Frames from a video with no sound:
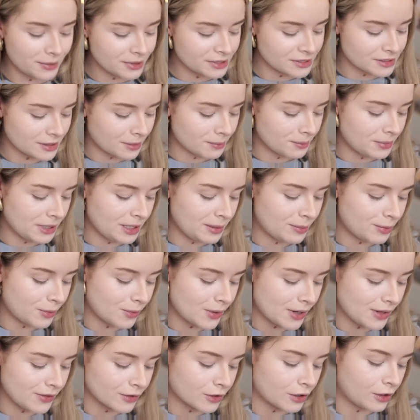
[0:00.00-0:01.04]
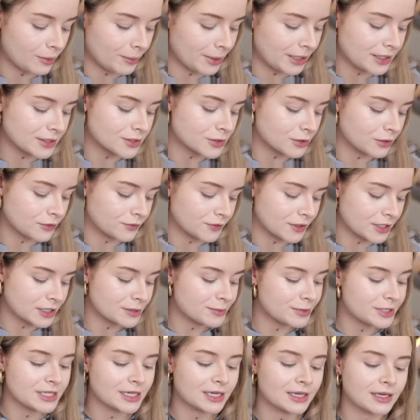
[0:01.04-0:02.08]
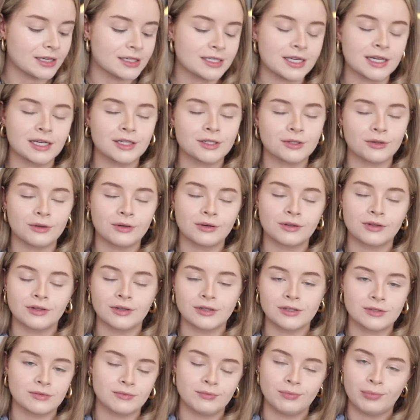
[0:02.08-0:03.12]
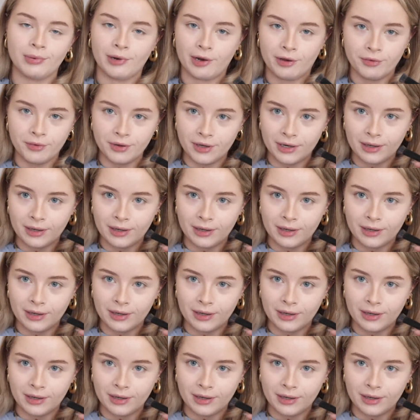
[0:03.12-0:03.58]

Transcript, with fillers: were some people in the comments of this particular TikTok that's blown